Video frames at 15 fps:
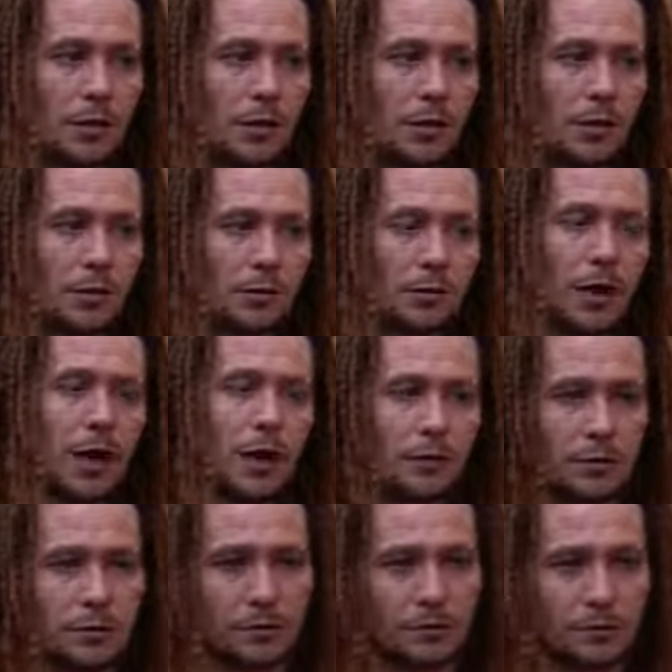uh the writer
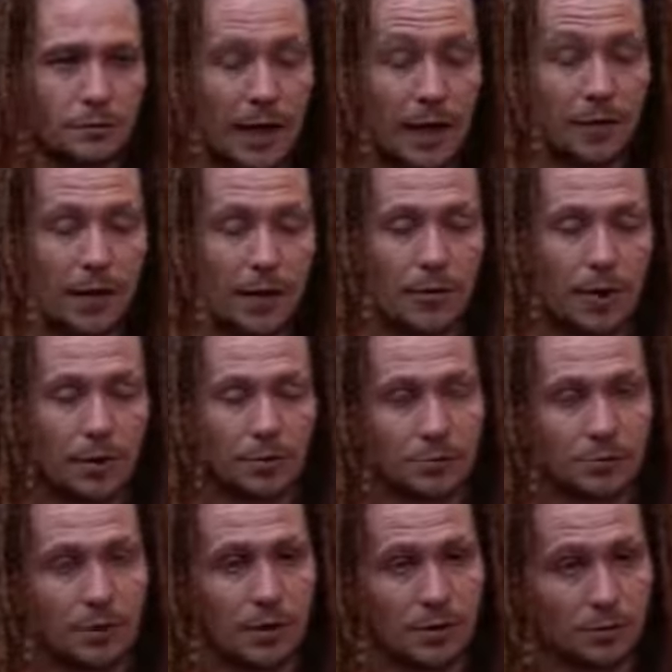and director
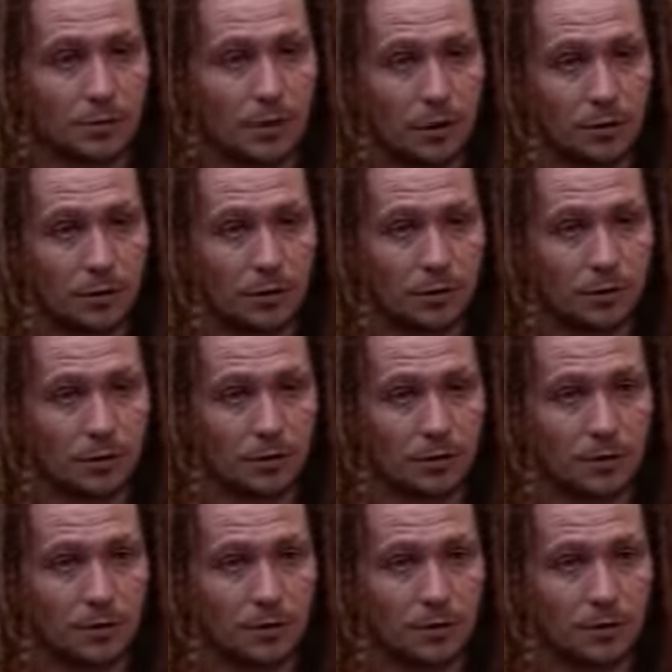of Reservoir Dogs,